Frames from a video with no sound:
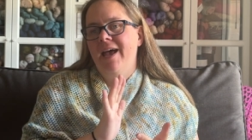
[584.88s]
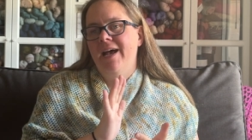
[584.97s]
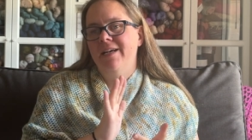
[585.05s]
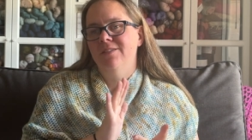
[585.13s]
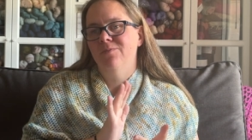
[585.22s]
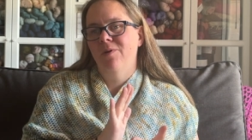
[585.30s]

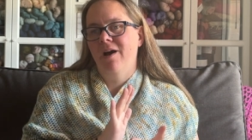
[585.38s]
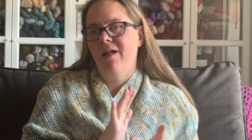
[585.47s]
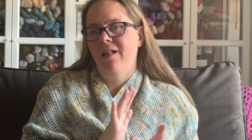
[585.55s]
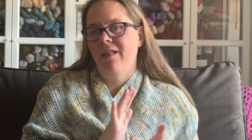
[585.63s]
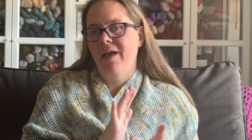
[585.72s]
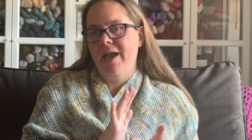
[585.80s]
as
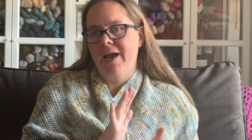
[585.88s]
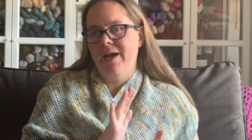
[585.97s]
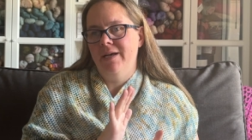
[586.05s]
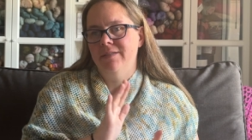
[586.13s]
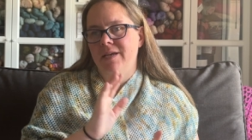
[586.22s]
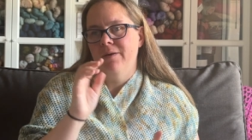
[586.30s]
well
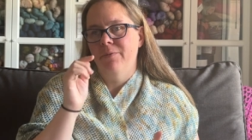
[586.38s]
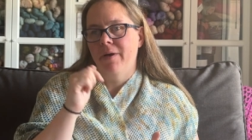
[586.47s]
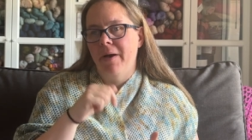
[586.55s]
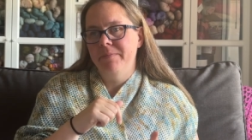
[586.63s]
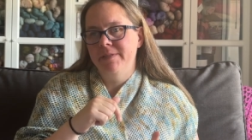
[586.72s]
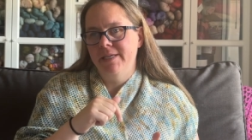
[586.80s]
as I will
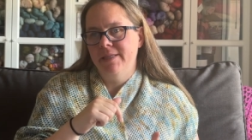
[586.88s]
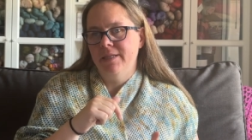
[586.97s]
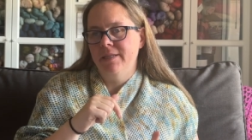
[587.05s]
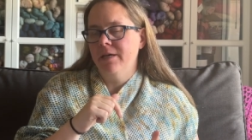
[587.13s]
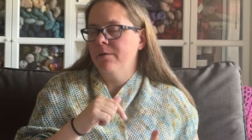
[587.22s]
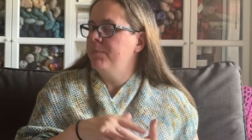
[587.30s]
update the
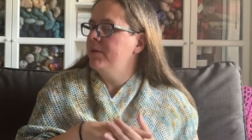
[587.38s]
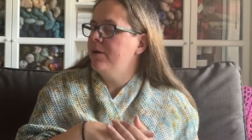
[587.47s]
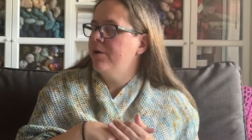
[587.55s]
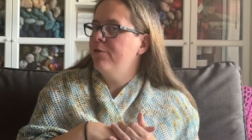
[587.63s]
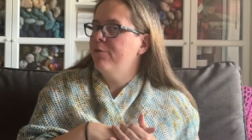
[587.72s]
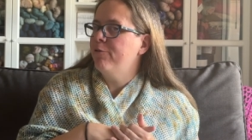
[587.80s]
link
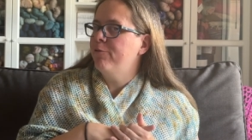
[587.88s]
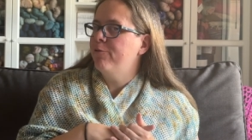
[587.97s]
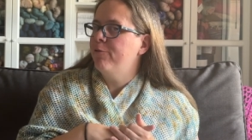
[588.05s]
below